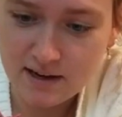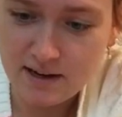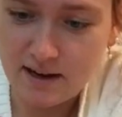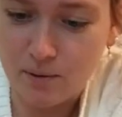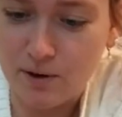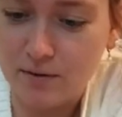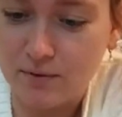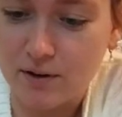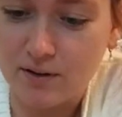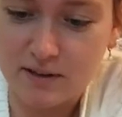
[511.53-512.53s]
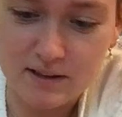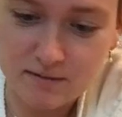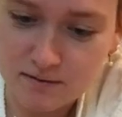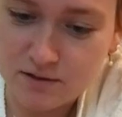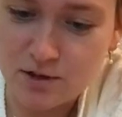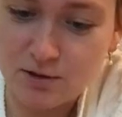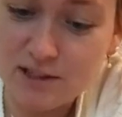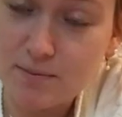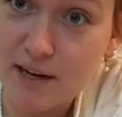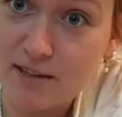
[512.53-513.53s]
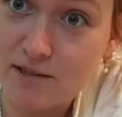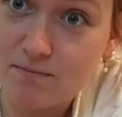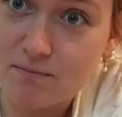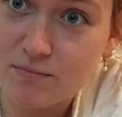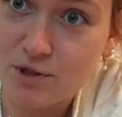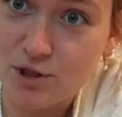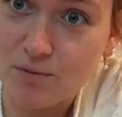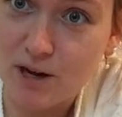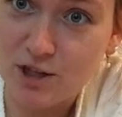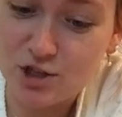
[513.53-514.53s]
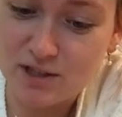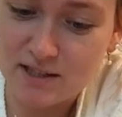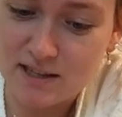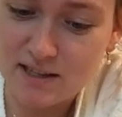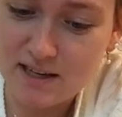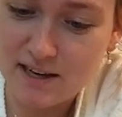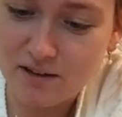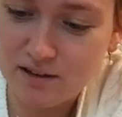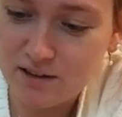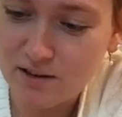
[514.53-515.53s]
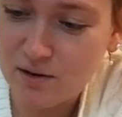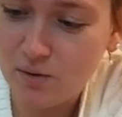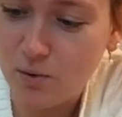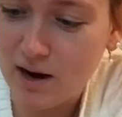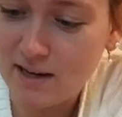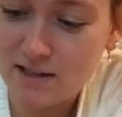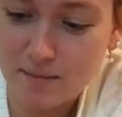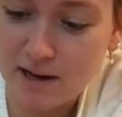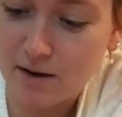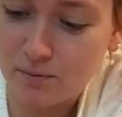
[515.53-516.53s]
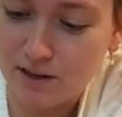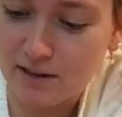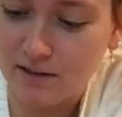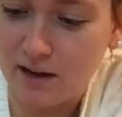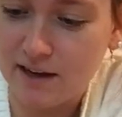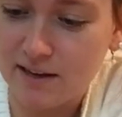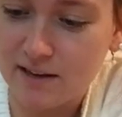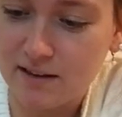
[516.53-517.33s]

However, don't expect too much detailed wise. I mean, I really like it.